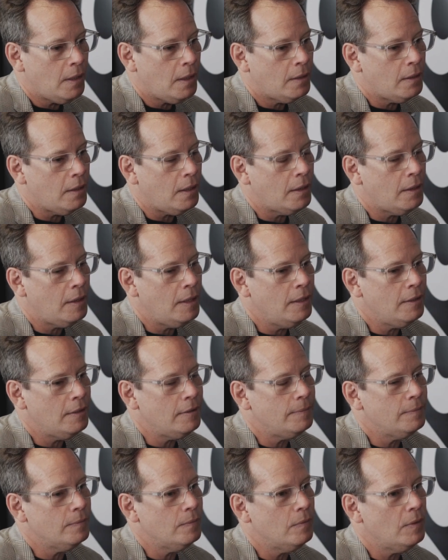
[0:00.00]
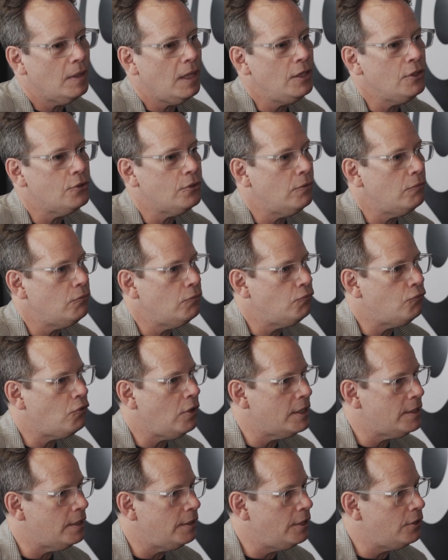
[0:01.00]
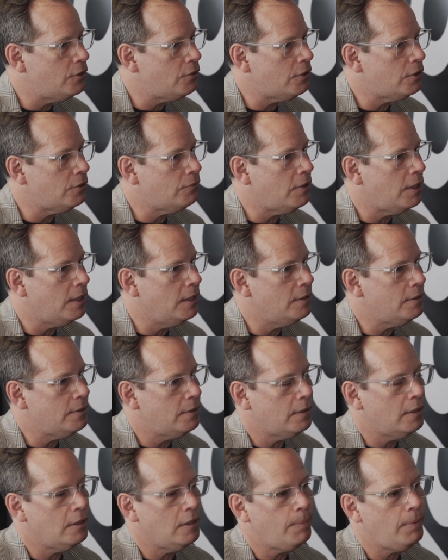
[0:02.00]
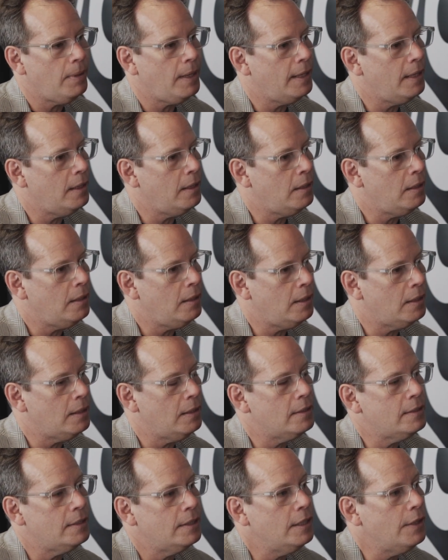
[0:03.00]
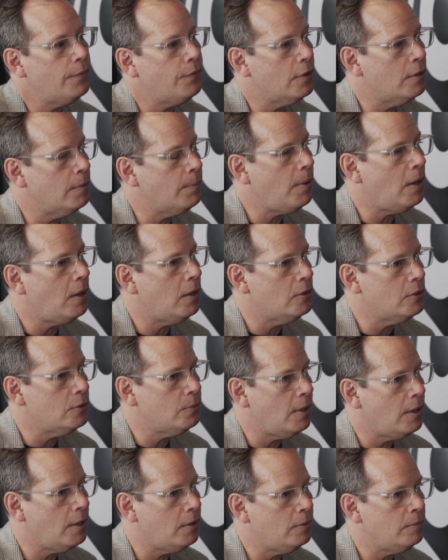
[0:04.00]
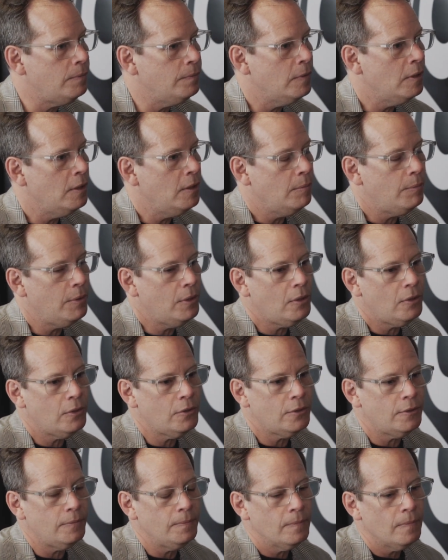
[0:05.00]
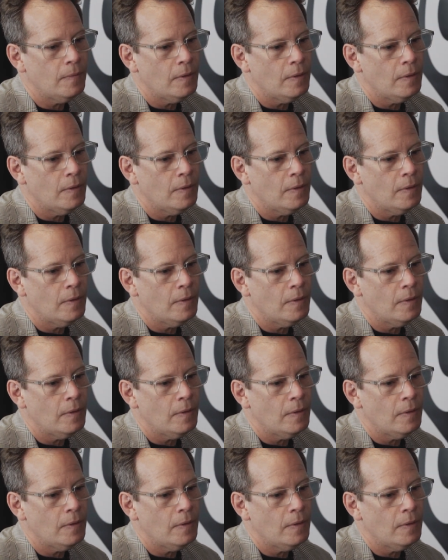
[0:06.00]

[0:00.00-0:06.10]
I think rising interest rates are going to play a significant part as well, because